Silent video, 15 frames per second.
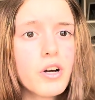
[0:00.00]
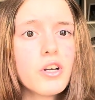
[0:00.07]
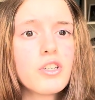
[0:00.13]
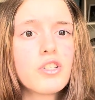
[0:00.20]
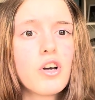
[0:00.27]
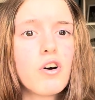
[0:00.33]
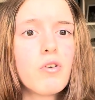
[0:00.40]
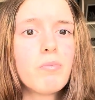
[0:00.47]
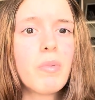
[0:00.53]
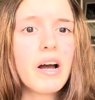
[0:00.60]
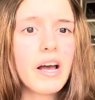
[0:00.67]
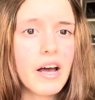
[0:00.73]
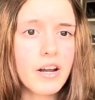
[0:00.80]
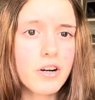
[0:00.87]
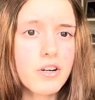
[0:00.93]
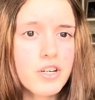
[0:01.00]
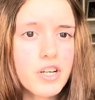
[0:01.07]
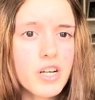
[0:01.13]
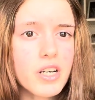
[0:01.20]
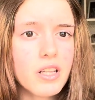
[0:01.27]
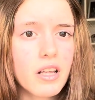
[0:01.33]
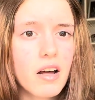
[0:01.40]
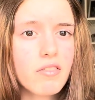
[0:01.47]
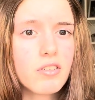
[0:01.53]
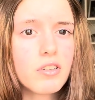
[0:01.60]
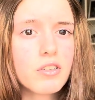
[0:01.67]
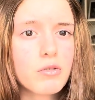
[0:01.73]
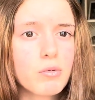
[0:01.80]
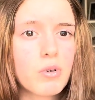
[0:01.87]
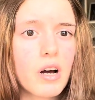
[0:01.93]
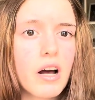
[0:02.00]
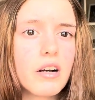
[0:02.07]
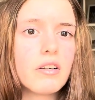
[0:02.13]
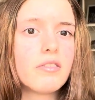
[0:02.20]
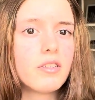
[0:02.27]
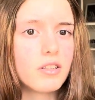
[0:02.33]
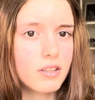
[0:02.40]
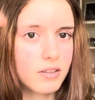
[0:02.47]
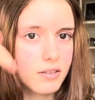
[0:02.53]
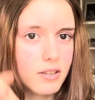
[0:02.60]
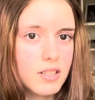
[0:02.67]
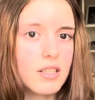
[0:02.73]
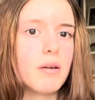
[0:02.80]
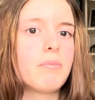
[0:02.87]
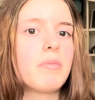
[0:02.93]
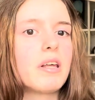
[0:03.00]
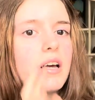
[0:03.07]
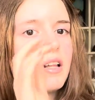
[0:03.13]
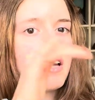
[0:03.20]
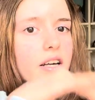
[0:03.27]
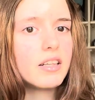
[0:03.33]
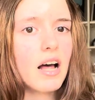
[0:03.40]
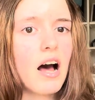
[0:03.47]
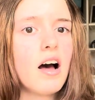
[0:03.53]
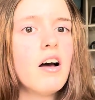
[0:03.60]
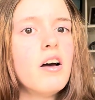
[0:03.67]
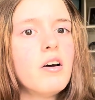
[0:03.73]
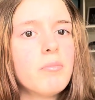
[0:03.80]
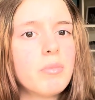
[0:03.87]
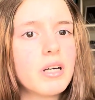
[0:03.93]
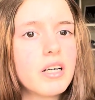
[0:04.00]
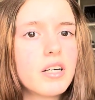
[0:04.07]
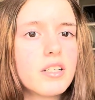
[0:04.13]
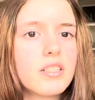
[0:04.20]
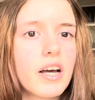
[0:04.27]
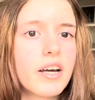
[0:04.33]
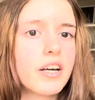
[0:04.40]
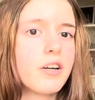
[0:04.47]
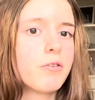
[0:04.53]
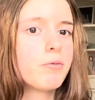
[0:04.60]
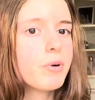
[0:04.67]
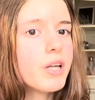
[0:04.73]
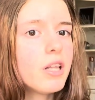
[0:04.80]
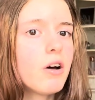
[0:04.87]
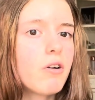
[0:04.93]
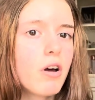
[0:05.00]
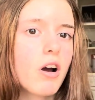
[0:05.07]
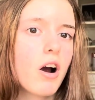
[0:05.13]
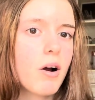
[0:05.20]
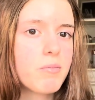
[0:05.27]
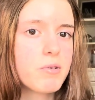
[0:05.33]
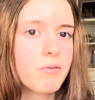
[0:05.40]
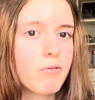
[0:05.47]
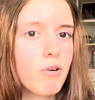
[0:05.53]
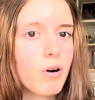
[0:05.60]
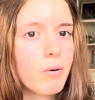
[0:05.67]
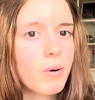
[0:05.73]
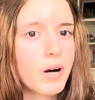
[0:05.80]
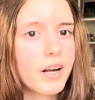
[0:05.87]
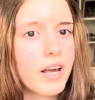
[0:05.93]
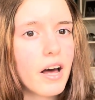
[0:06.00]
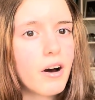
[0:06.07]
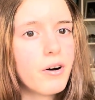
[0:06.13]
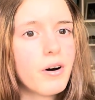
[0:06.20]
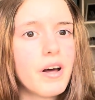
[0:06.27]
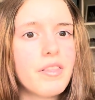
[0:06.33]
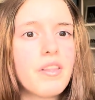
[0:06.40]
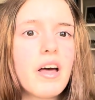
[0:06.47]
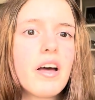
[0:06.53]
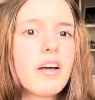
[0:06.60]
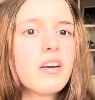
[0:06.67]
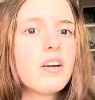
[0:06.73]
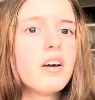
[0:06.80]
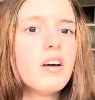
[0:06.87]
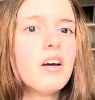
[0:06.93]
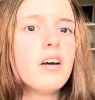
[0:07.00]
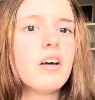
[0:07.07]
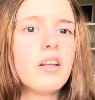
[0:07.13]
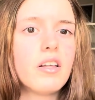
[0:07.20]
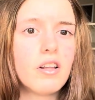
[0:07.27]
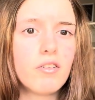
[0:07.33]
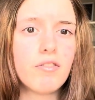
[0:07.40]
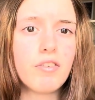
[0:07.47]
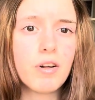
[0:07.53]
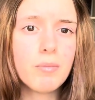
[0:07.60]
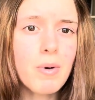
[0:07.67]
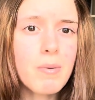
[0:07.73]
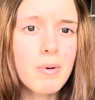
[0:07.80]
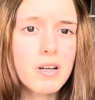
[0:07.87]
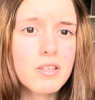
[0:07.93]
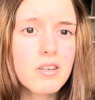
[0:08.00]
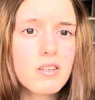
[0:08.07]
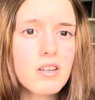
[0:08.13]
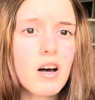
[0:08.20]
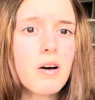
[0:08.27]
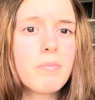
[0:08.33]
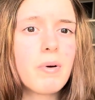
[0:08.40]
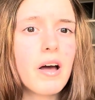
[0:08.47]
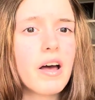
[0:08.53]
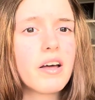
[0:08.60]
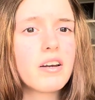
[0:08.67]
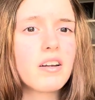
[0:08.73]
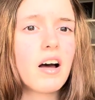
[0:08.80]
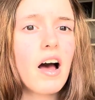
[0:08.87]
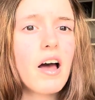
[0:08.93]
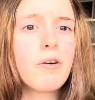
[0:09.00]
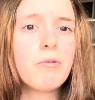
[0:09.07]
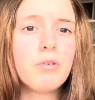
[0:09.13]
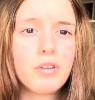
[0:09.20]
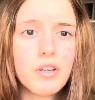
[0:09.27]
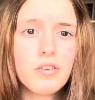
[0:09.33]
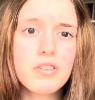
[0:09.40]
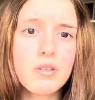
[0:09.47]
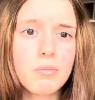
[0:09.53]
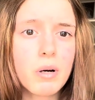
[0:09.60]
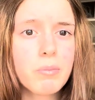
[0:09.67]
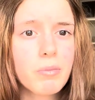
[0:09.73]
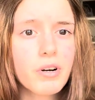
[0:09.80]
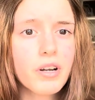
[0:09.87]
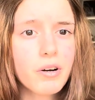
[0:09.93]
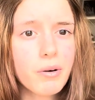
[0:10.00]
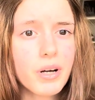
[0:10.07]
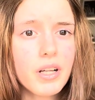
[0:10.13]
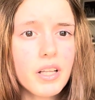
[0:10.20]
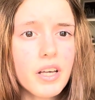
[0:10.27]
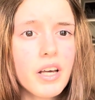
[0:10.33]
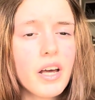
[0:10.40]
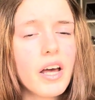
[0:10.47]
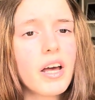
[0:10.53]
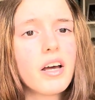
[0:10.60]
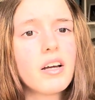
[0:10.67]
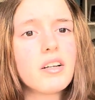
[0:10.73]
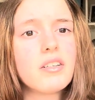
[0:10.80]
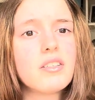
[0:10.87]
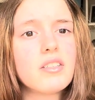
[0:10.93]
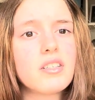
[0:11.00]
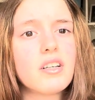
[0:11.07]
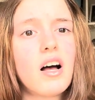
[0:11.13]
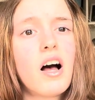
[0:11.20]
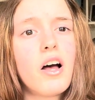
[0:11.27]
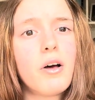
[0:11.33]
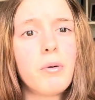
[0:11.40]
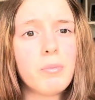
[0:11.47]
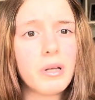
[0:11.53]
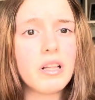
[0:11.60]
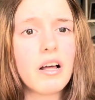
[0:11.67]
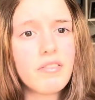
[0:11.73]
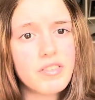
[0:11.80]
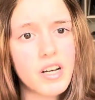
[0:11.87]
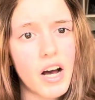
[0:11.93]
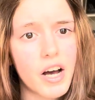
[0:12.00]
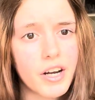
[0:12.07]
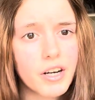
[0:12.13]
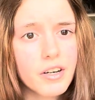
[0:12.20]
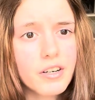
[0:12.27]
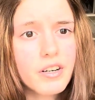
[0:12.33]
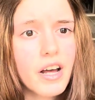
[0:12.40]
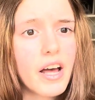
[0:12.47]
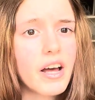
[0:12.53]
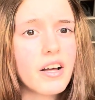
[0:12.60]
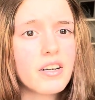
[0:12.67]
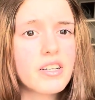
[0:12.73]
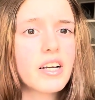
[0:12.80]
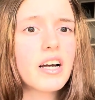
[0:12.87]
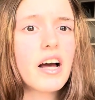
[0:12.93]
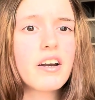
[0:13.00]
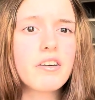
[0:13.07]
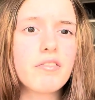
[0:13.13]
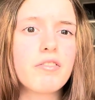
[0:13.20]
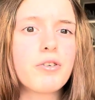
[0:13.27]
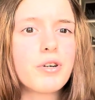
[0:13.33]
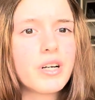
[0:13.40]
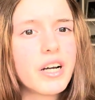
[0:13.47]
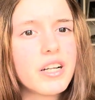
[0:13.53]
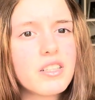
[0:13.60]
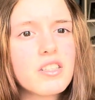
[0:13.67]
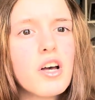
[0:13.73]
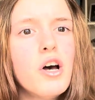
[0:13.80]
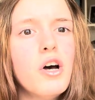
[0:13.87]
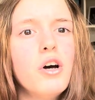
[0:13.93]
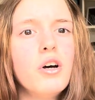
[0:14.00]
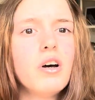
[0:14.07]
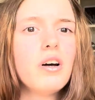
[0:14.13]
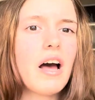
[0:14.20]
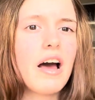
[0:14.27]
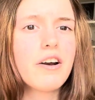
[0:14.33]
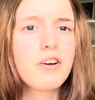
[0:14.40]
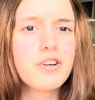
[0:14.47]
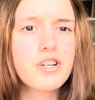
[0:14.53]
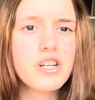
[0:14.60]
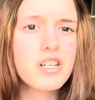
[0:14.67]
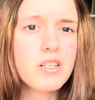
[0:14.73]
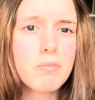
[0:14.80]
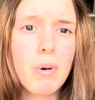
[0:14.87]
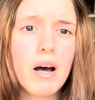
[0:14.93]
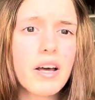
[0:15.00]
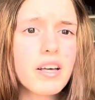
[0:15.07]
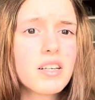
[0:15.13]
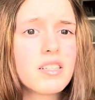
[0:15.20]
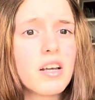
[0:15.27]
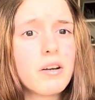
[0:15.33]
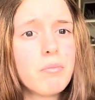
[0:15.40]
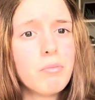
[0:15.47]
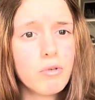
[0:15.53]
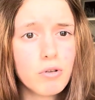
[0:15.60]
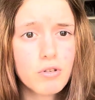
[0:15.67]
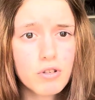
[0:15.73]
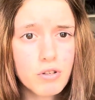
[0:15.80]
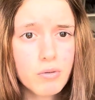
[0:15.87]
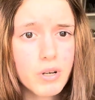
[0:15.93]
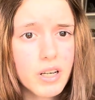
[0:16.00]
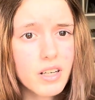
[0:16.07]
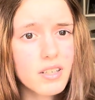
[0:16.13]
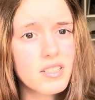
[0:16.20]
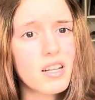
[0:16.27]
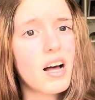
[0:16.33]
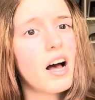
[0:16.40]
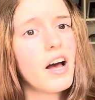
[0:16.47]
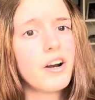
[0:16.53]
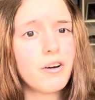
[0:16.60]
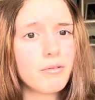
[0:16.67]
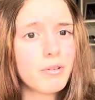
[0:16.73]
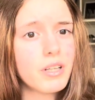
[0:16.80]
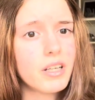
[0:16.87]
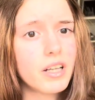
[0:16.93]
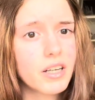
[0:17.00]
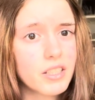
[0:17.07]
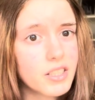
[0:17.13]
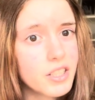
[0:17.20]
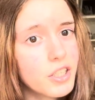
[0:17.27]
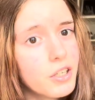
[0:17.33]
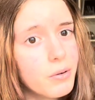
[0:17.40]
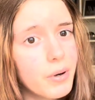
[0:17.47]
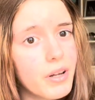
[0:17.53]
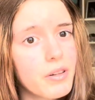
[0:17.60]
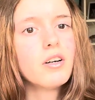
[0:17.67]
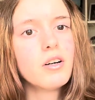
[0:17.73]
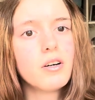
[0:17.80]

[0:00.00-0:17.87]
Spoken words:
So my energy levels will kind of look something like that, because I can reload on carbs before a workout and then it'll fill my muscles up and I will use them up pretty quickly and I'll be left tired. And it kind of creates energy spikes and mood swings that I don't really like to deal with.